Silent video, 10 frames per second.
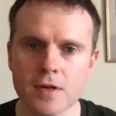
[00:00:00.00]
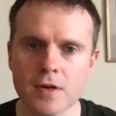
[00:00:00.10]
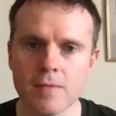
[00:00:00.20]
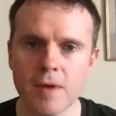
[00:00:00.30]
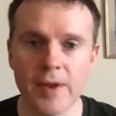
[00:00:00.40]

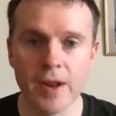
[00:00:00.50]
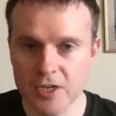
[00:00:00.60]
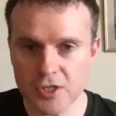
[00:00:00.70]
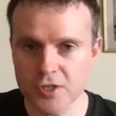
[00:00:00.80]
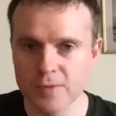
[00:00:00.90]
Um, I mean, I
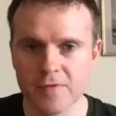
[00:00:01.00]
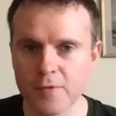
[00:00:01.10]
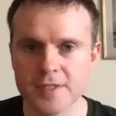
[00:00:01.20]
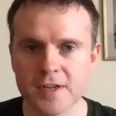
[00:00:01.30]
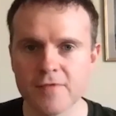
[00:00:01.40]
mentioned to you before
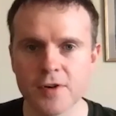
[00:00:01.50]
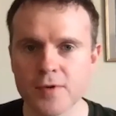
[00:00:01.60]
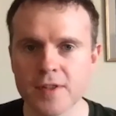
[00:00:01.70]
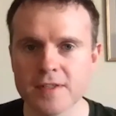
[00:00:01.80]
we started recording.